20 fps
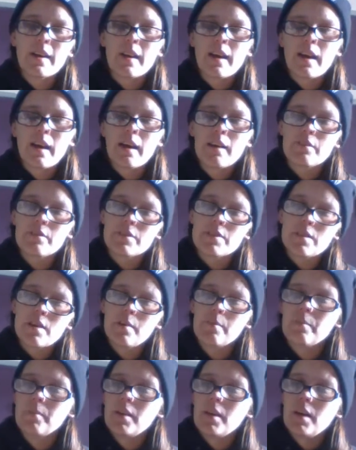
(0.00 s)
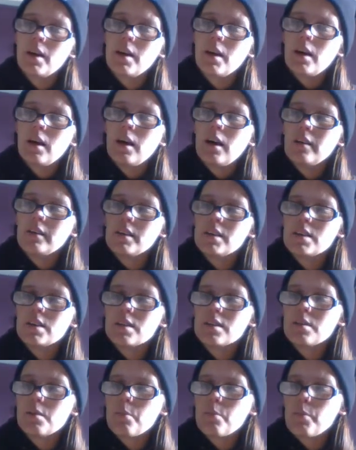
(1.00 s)
I have some. Uh, this
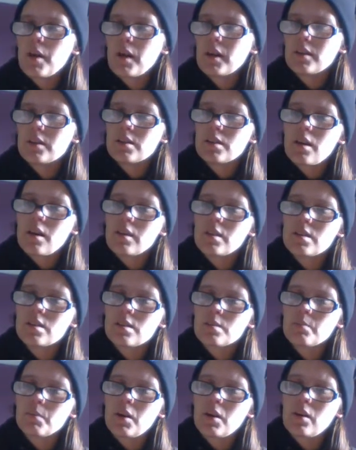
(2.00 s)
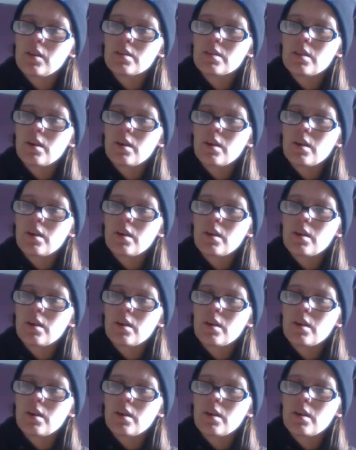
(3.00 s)
is the Manadar Smart